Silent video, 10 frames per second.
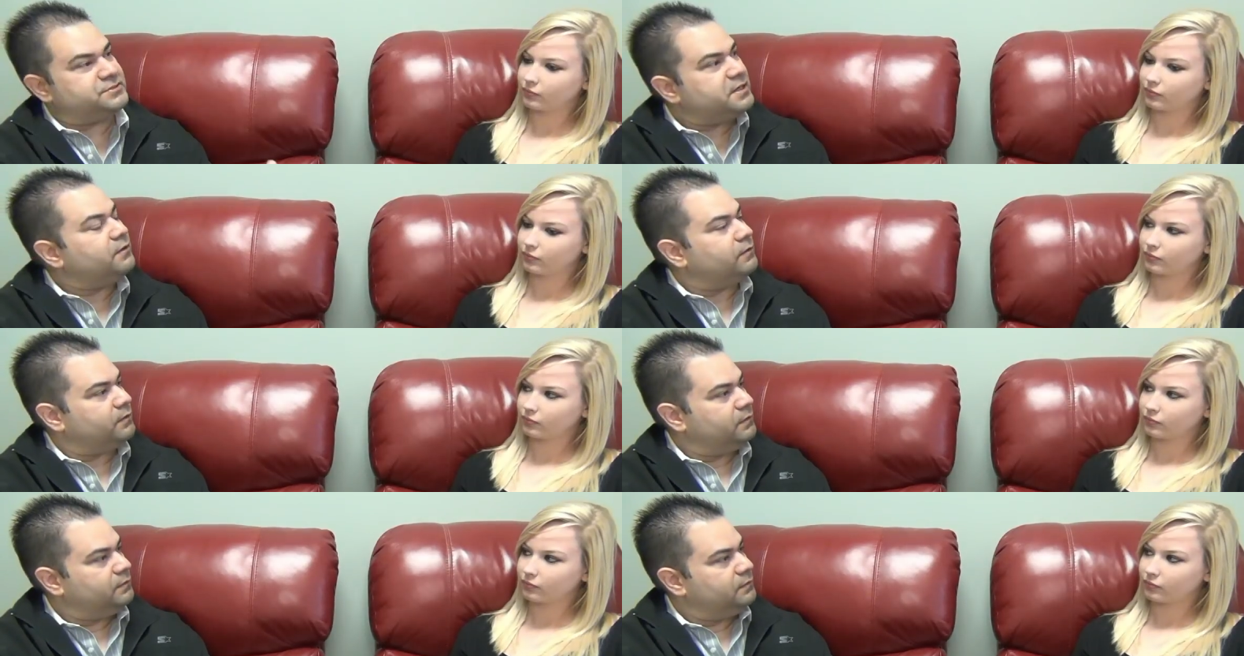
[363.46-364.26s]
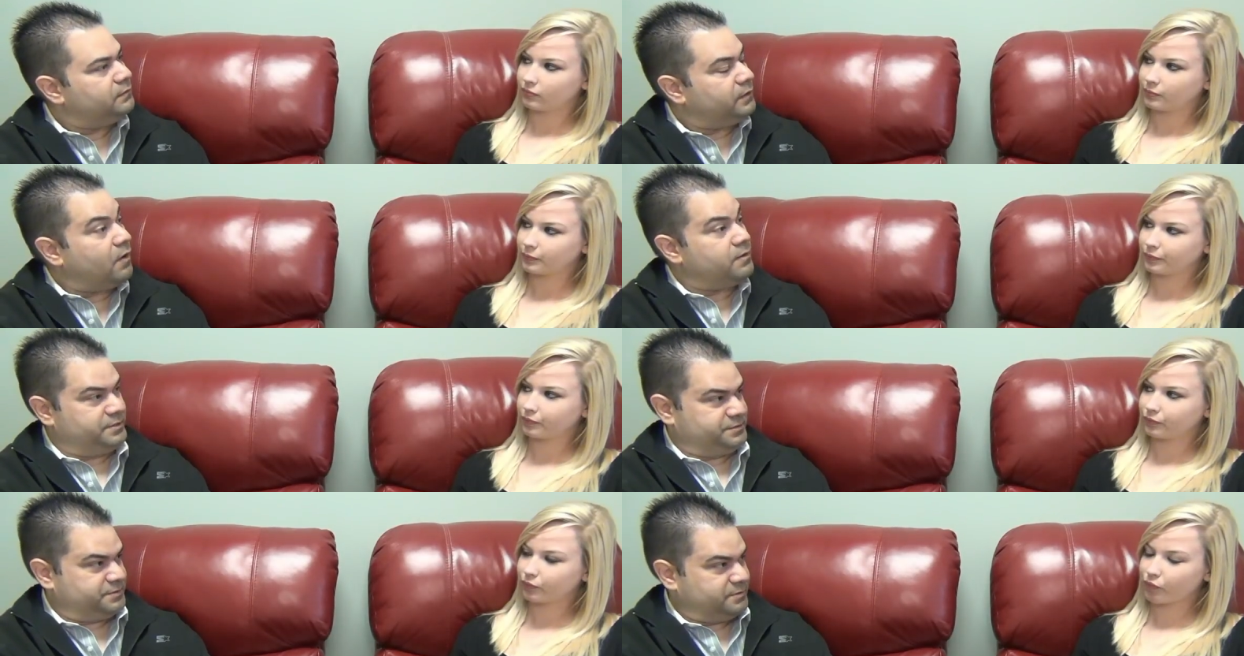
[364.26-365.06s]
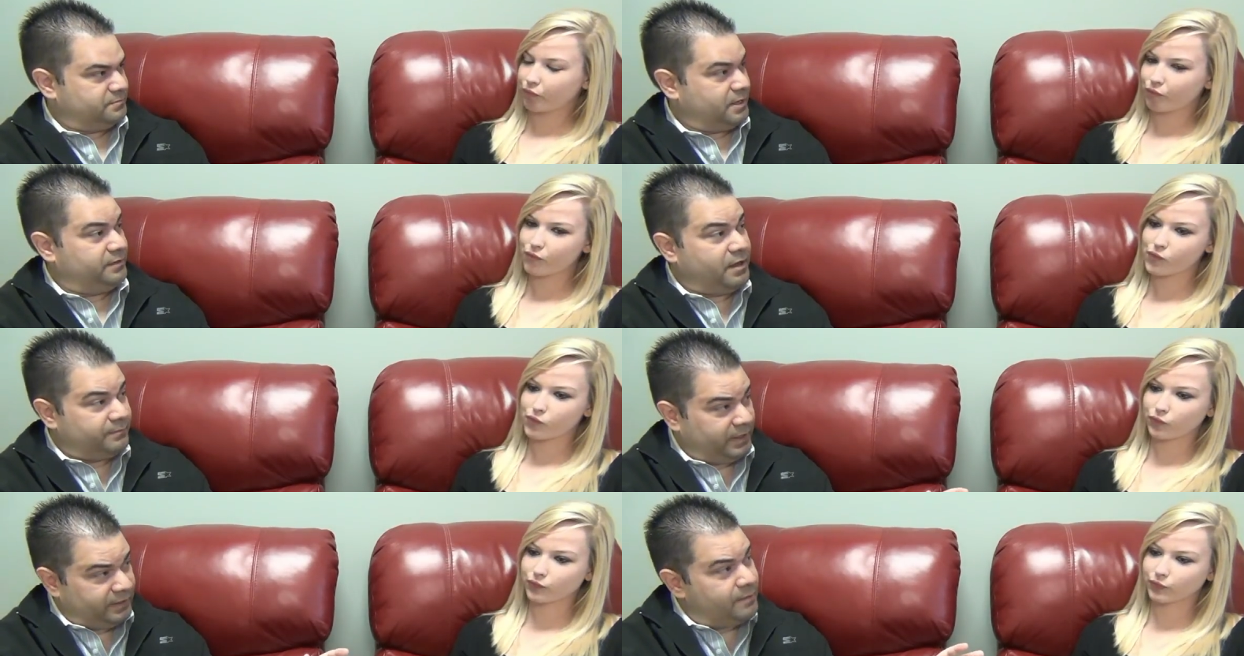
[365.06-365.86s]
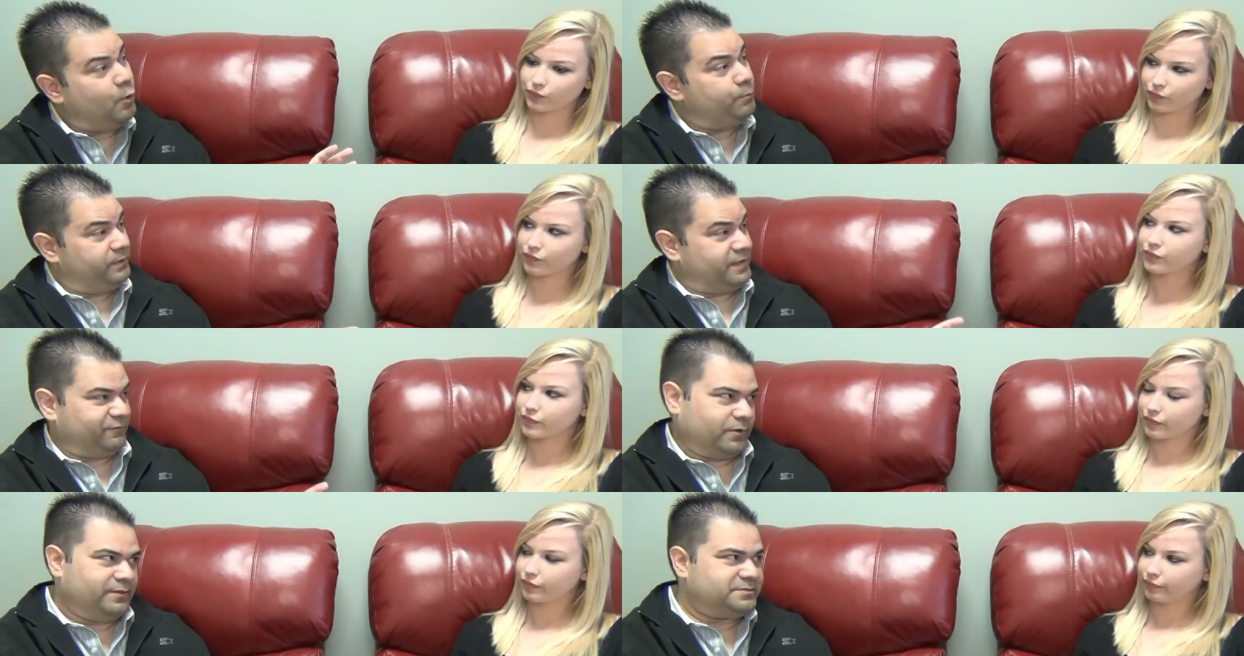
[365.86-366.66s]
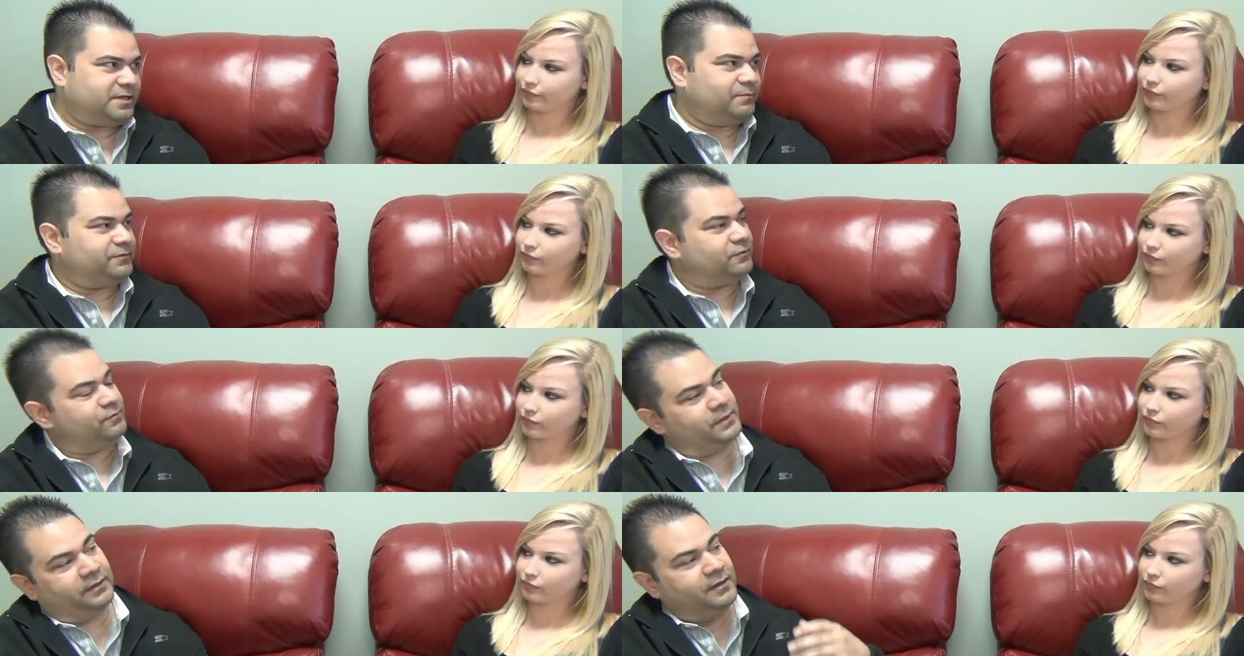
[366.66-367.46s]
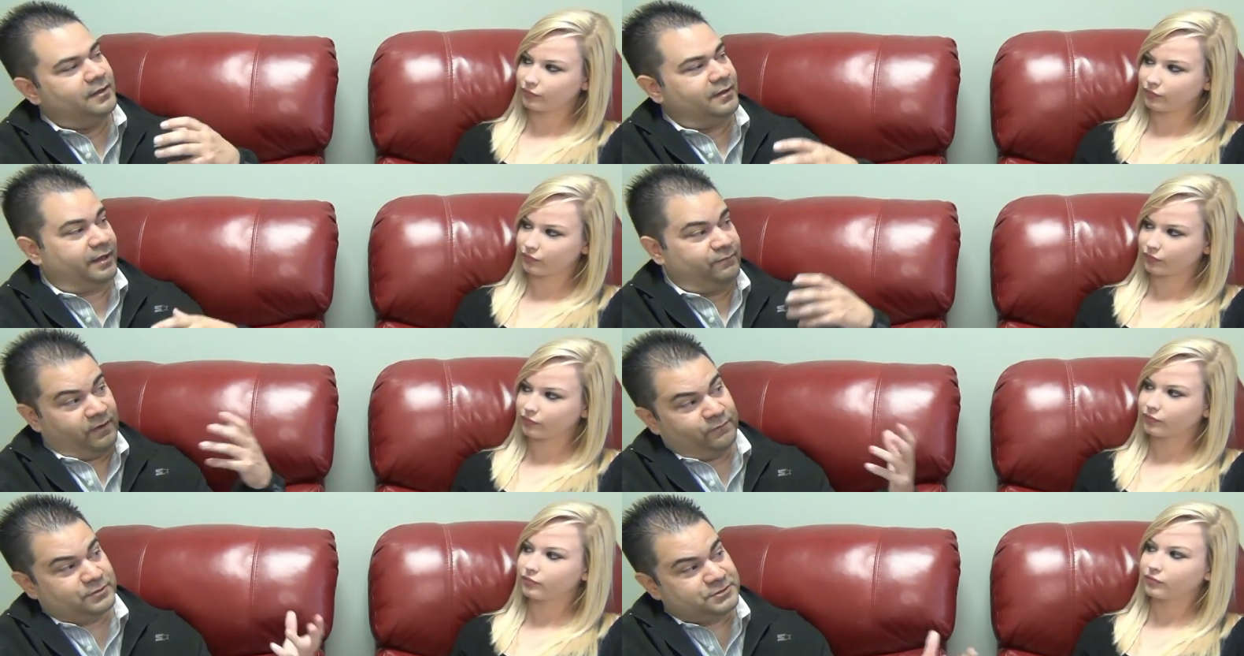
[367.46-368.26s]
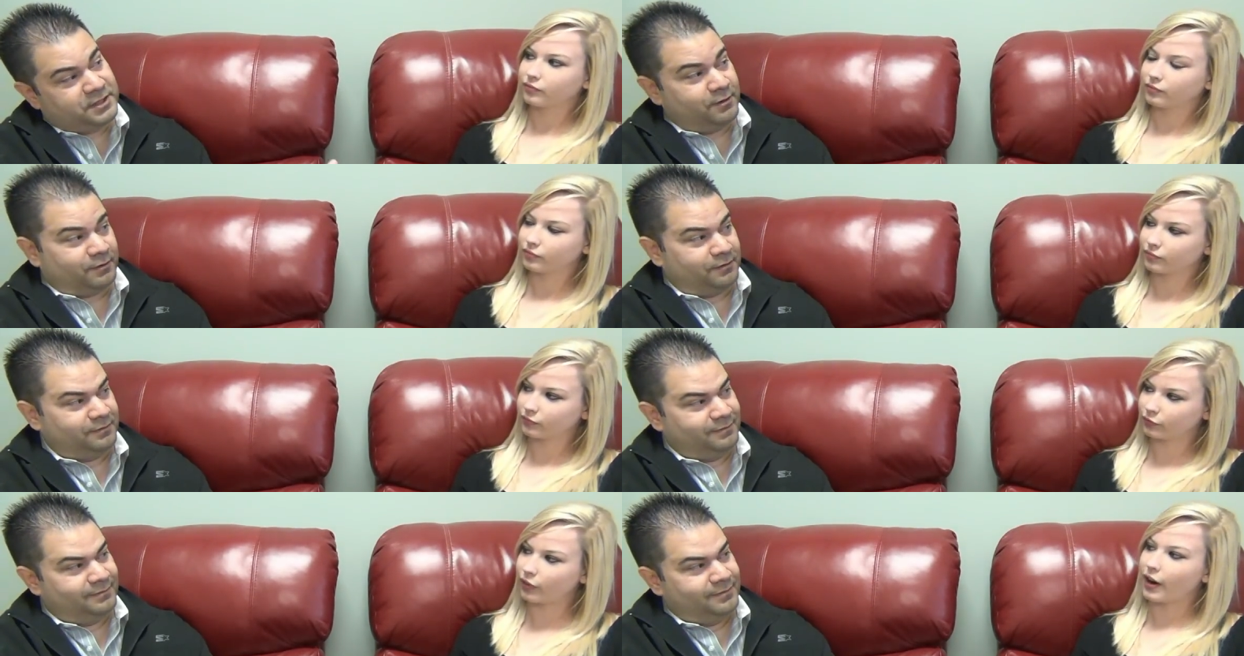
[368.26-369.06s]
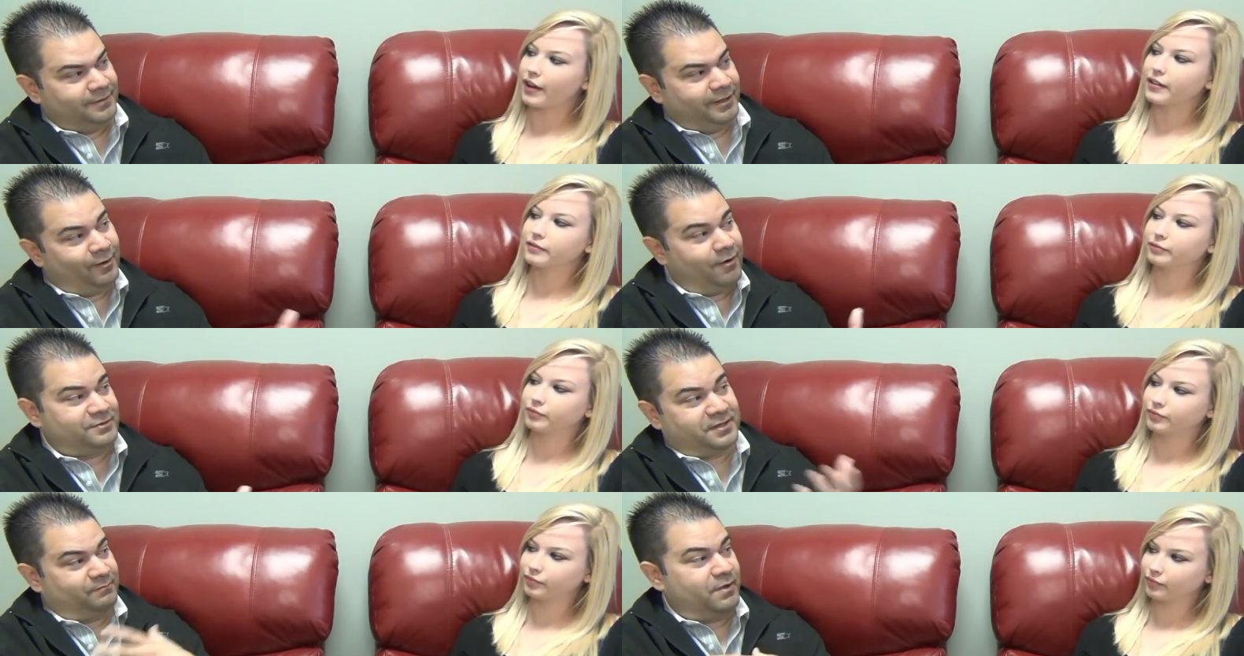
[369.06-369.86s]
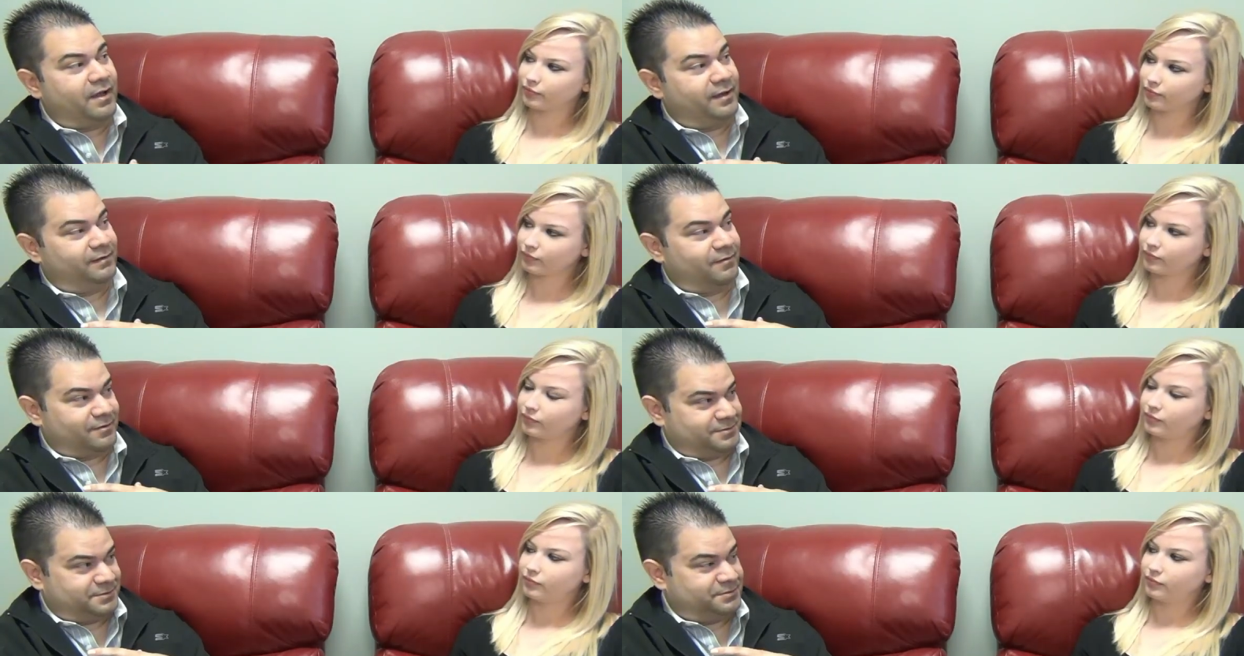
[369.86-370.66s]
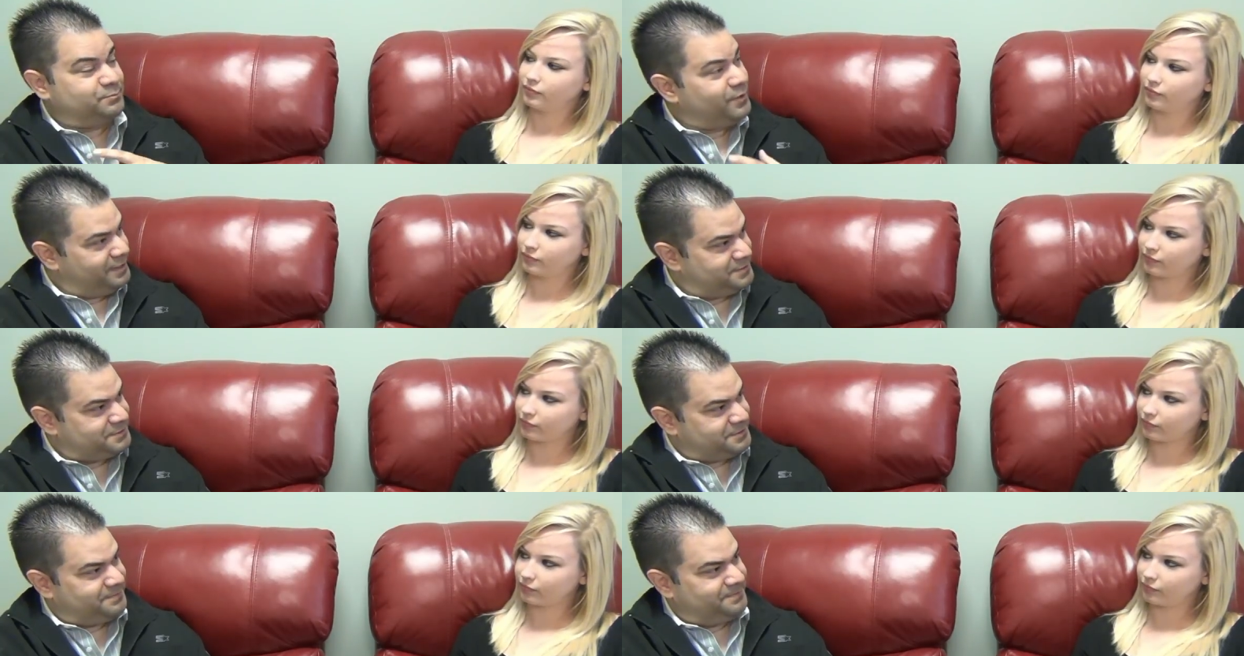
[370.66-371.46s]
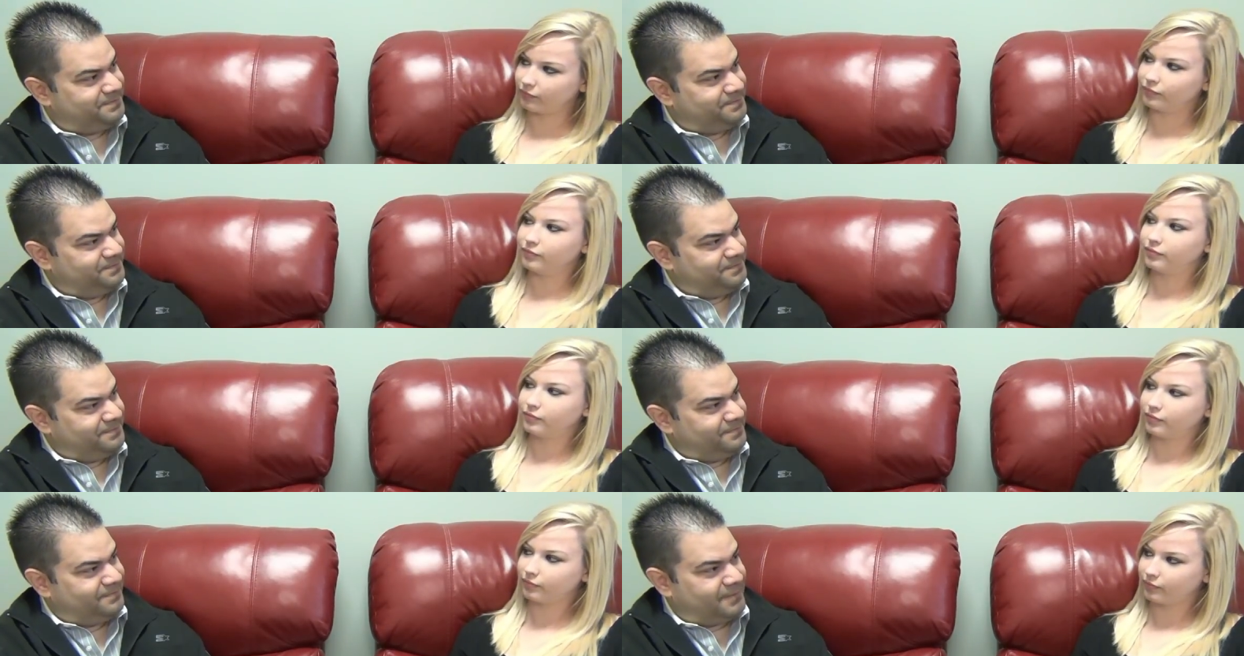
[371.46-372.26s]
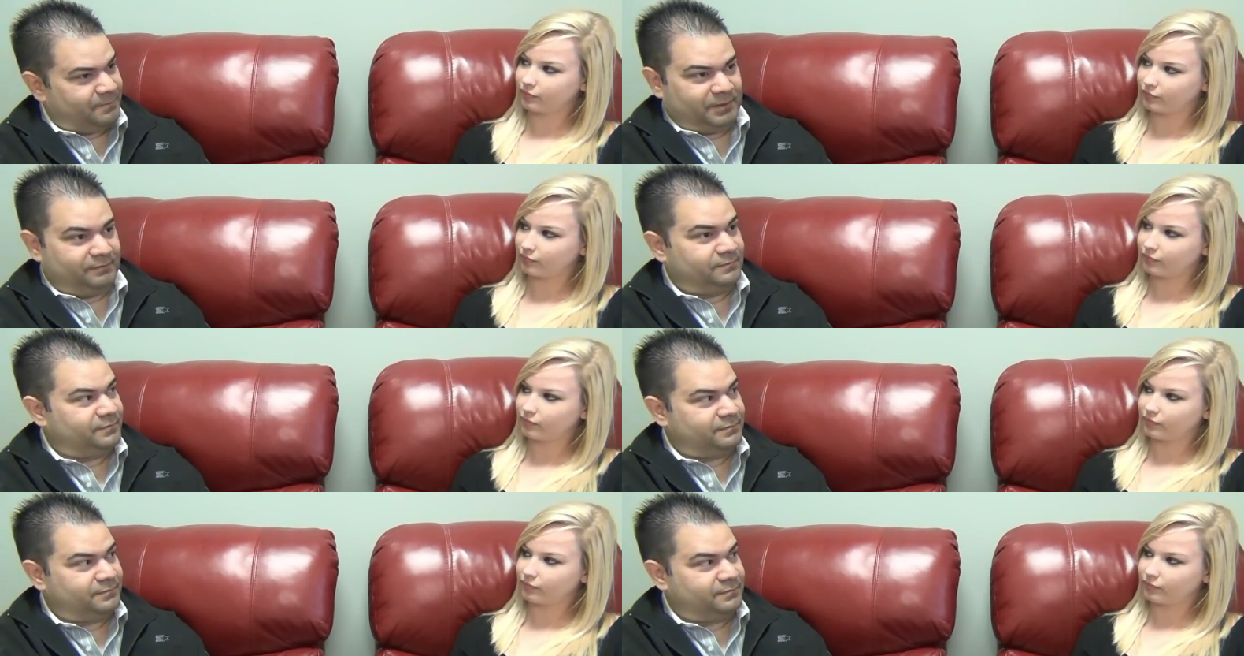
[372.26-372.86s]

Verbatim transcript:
Speaker 1: singer and artist? And now I'm hoping that's one and the same, because there could be like a favorite singer, an artist. Like my artist is Prince. I mean,